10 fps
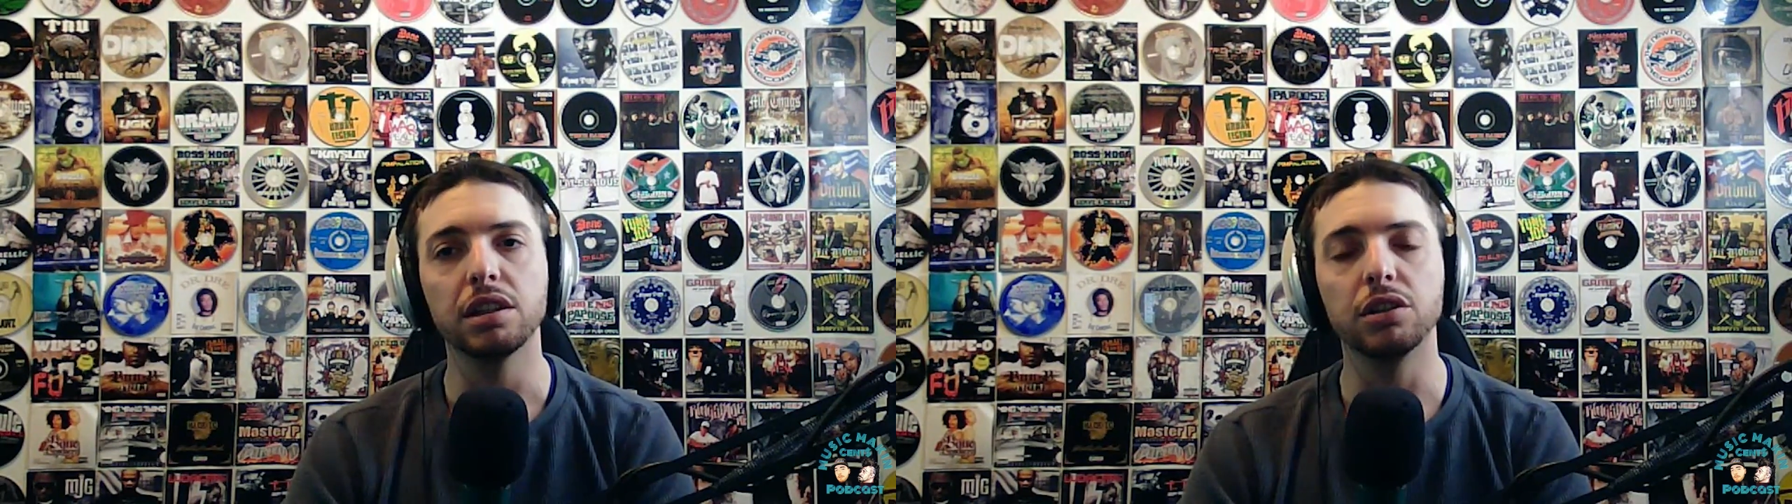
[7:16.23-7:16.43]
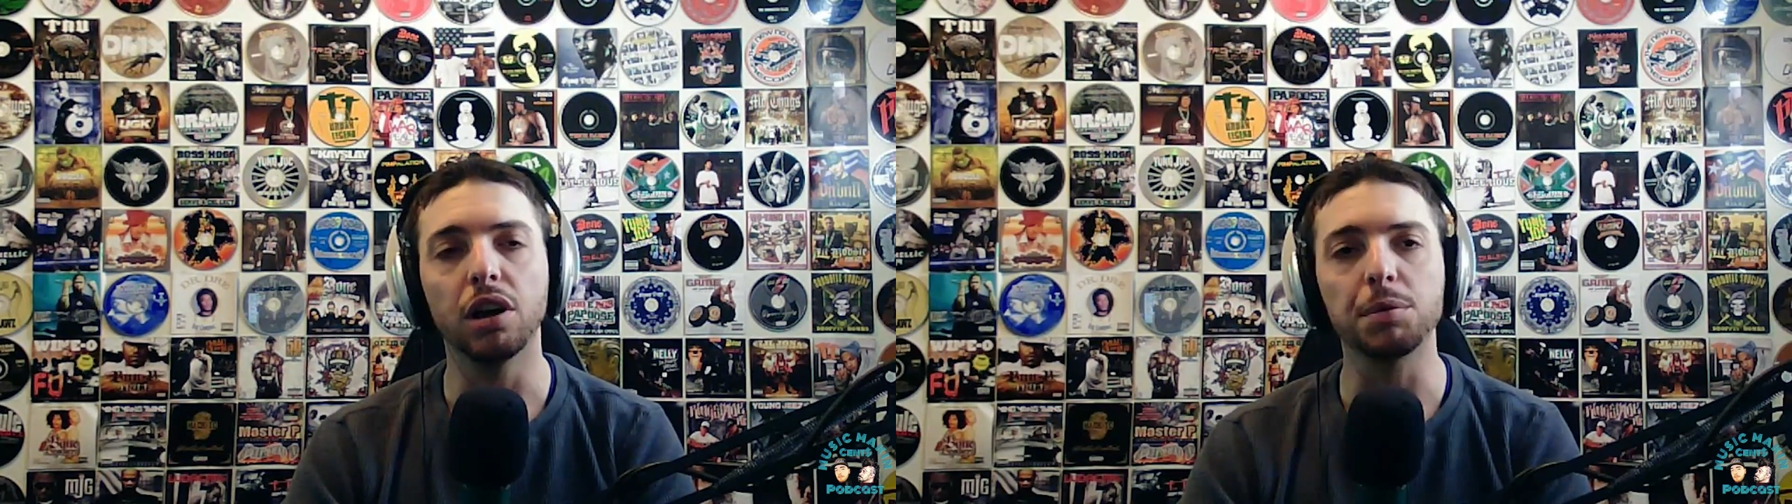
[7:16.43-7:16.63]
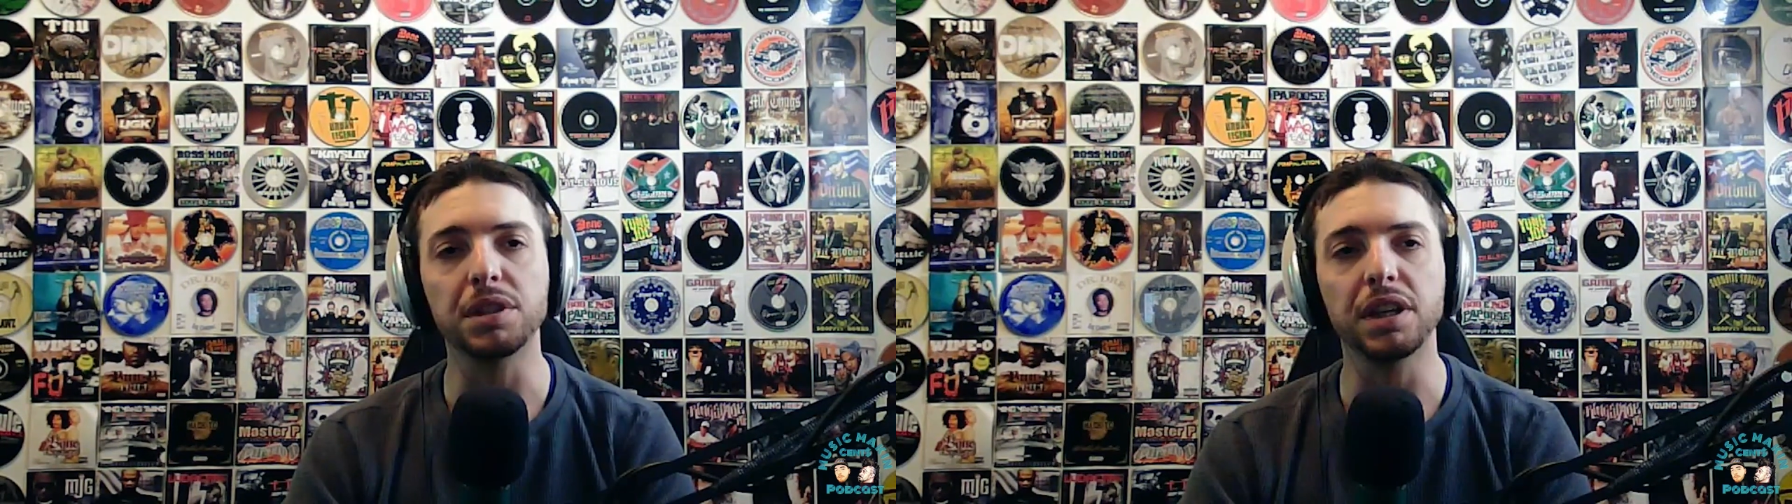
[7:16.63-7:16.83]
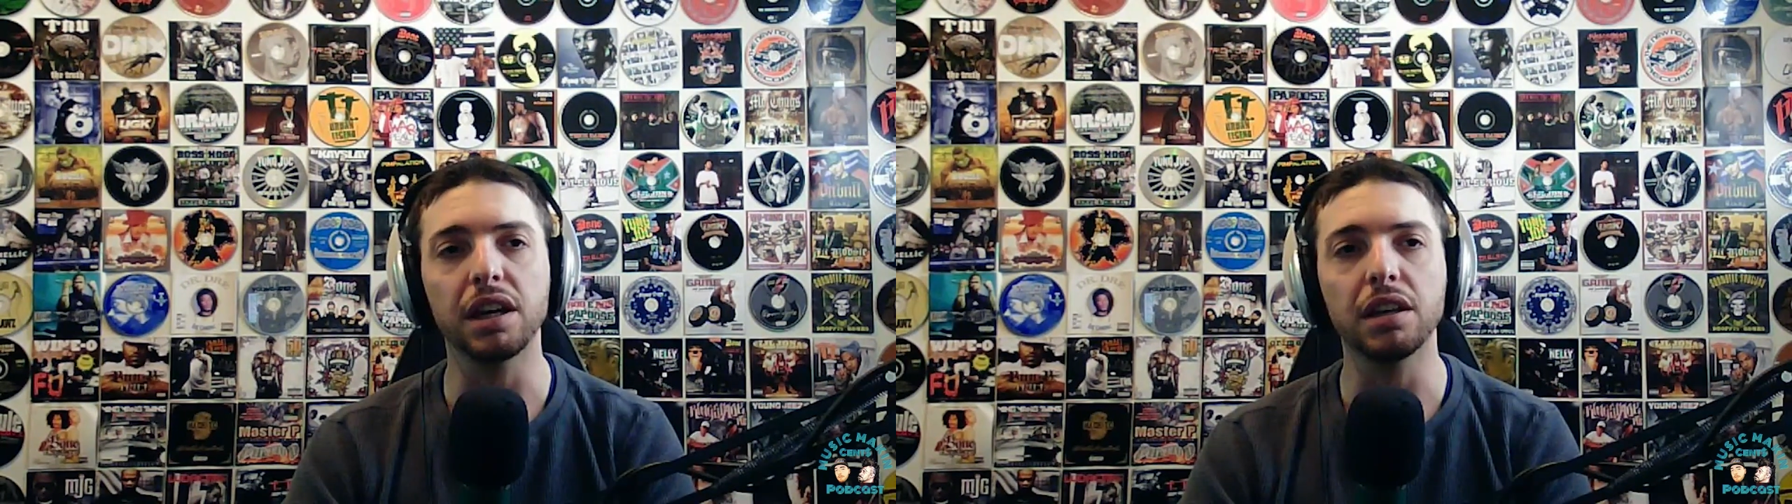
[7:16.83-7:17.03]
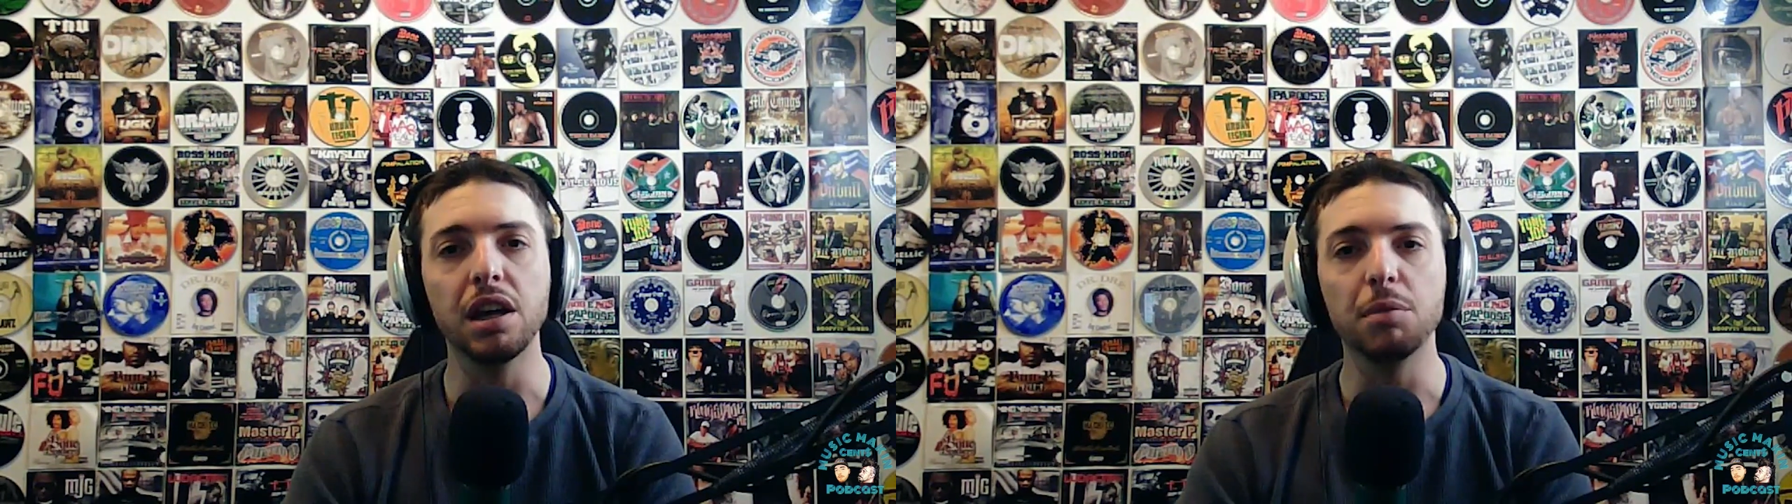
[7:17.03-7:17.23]
You know what I'm
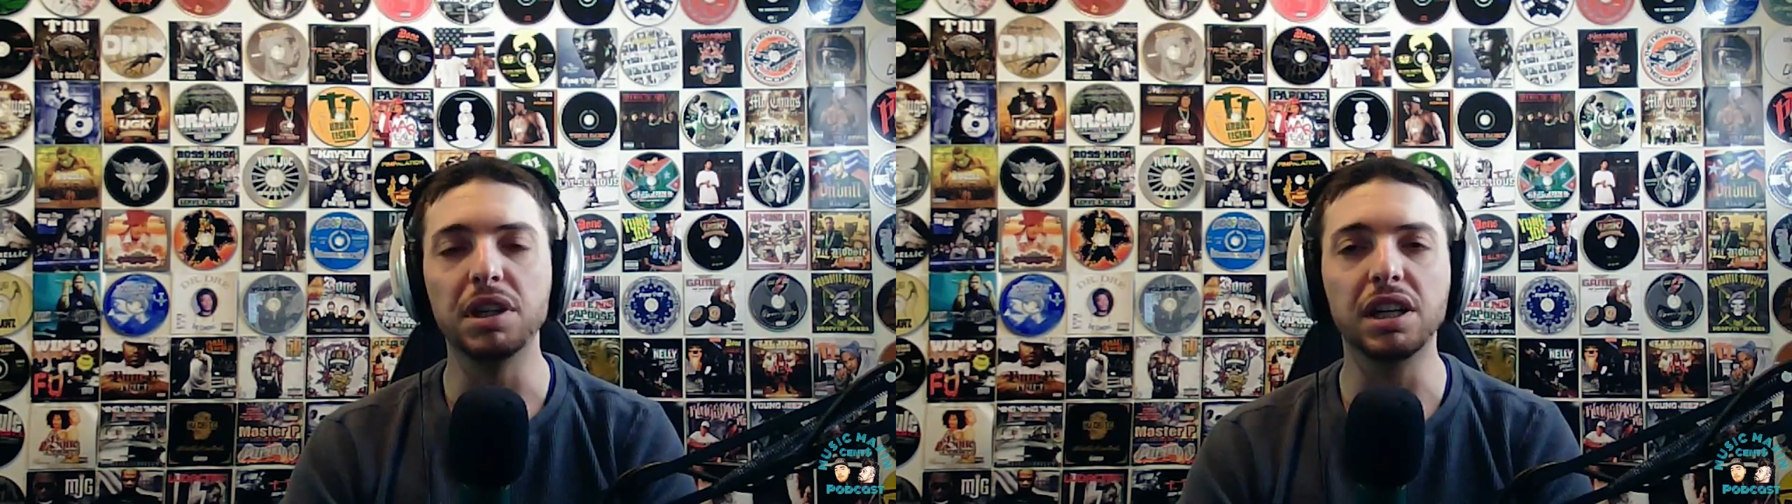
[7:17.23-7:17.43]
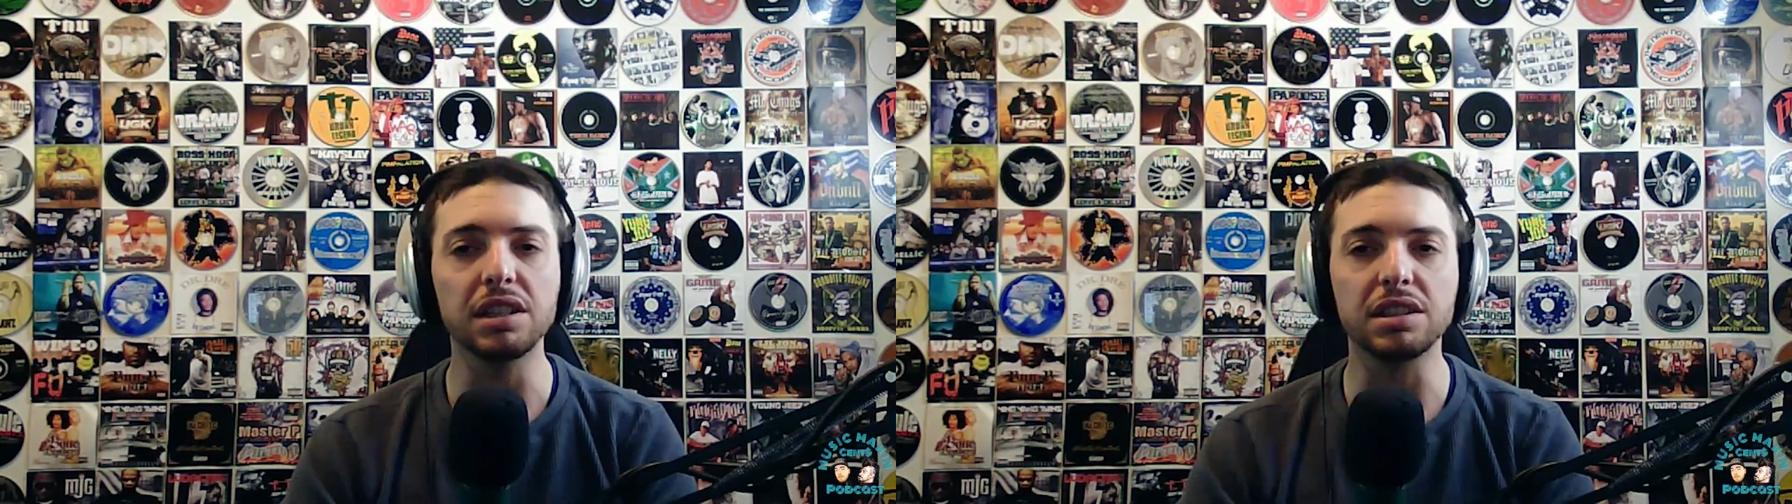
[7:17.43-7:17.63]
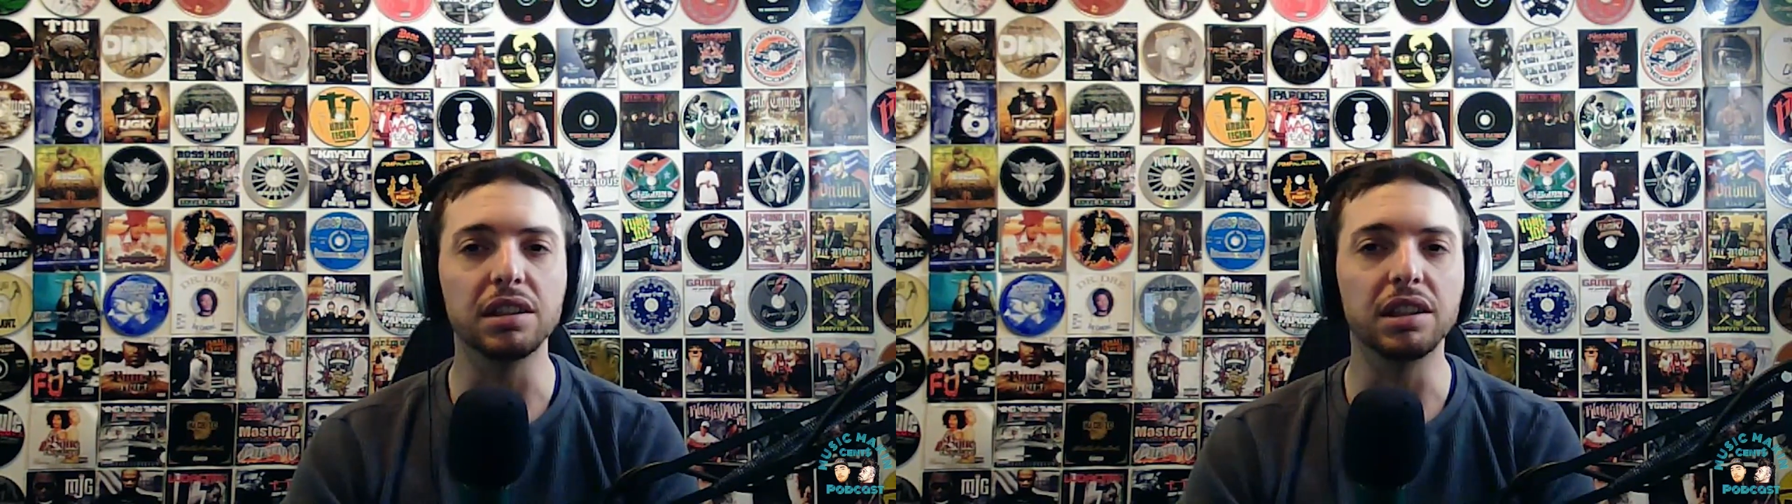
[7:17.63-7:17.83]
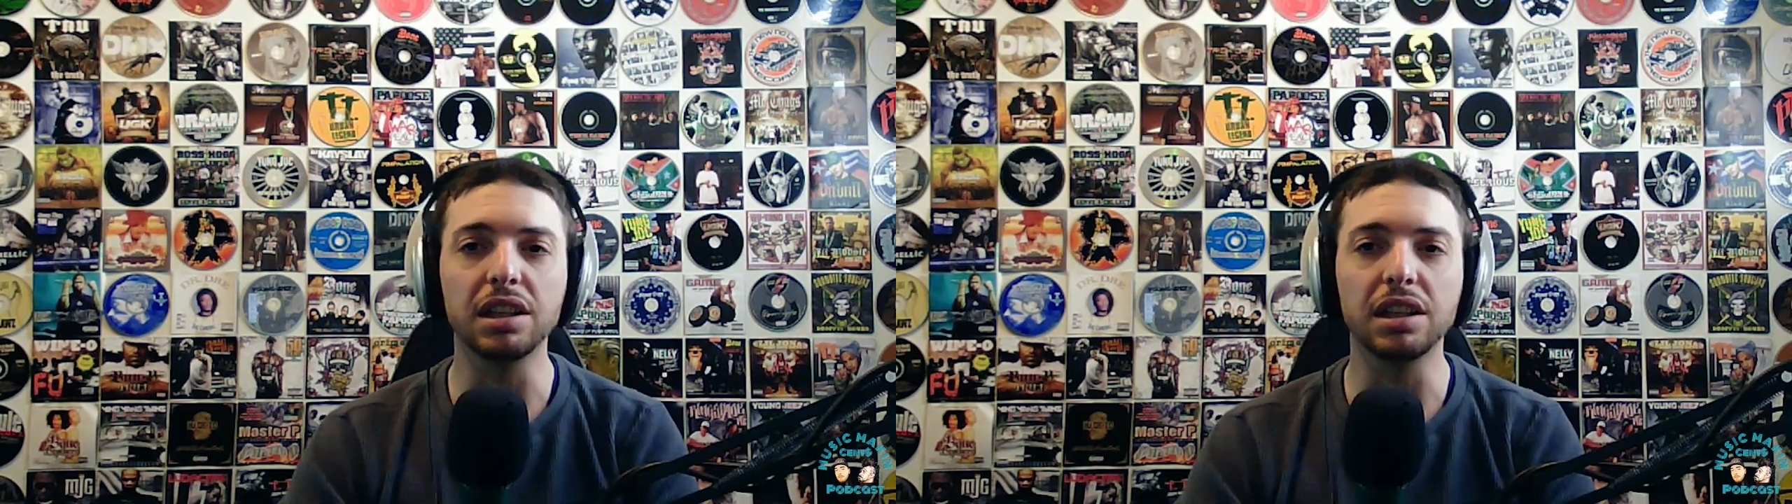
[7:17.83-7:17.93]
saying? Because